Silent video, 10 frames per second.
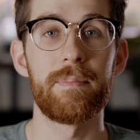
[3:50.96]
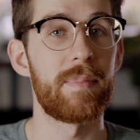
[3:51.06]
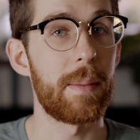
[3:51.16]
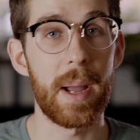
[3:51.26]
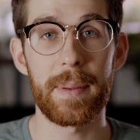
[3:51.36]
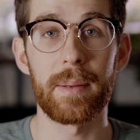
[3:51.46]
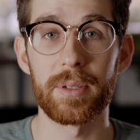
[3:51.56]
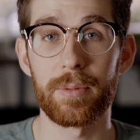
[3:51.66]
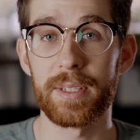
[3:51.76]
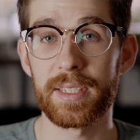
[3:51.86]
they might be able
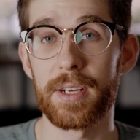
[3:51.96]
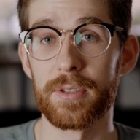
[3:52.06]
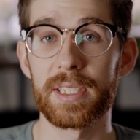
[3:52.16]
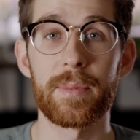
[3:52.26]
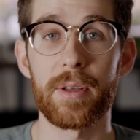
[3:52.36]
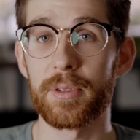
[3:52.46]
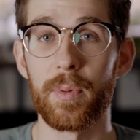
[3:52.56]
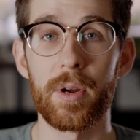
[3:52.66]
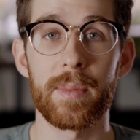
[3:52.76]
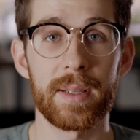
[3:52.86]
to reschedule some of those
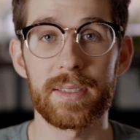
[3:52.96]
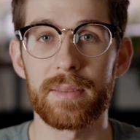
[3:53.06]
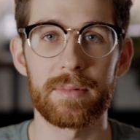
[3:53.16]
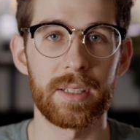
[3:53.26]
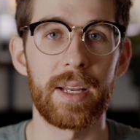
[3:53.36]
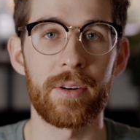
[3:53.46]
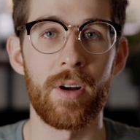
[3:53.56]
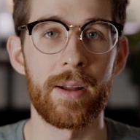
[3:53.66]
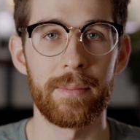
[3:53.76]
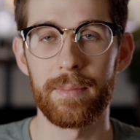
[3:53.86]
appointments to later
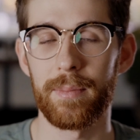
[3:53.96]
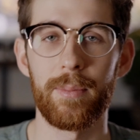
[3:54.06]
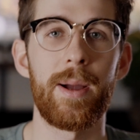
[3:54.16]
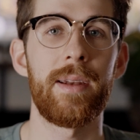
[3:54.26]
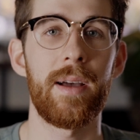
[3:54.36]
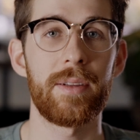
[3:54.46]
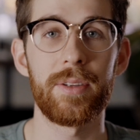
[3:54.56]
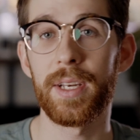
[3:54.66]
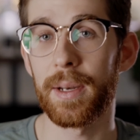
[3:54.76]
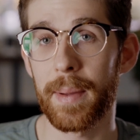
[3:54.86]
on when
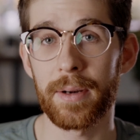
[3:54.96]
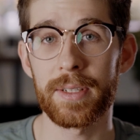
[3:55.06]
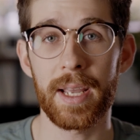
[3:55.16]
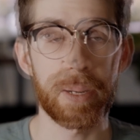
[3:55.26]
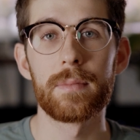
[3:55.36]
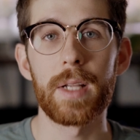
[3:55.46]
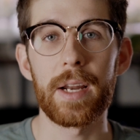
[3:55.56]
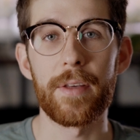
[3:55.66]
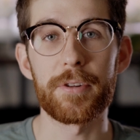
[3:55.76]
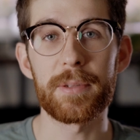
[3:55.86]
you need a better date.
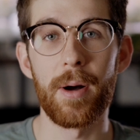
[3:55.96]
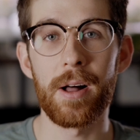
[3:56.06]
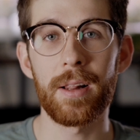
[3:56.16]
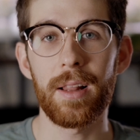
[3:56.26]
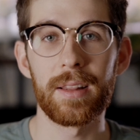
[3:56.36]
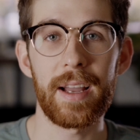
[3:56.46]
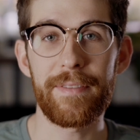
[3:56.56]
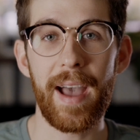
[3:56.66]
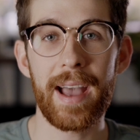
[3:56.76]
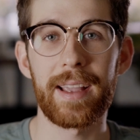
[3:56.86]
Another small life
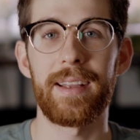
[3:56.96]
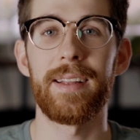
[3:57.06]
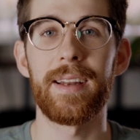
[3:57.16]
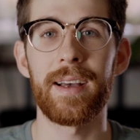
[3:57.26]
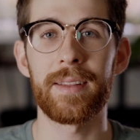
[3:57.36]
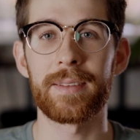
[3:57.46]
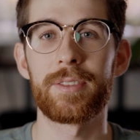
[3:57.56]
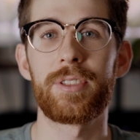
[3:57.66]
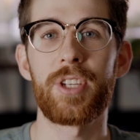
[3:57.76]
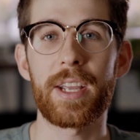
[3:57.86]
hack in
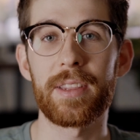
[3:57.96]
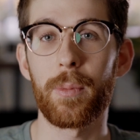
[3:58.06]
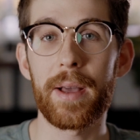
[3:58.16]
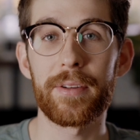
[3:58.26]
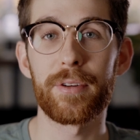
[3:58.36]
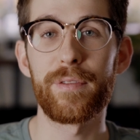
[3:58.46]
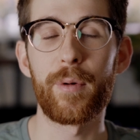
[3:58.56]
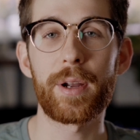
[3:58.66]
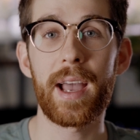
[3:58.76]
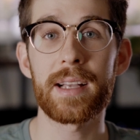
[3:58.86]
checking the weather and
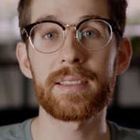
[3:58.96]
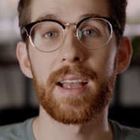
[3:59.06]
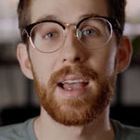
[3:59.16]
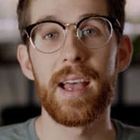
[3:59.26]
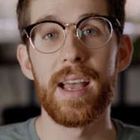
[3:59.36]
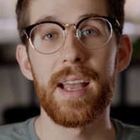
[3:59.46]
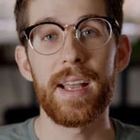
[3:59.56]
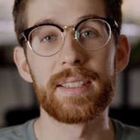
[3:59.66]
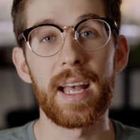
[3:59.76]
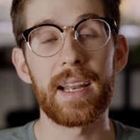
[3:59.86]
forecast
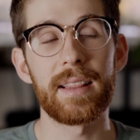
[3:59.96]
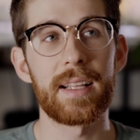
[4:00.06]
is that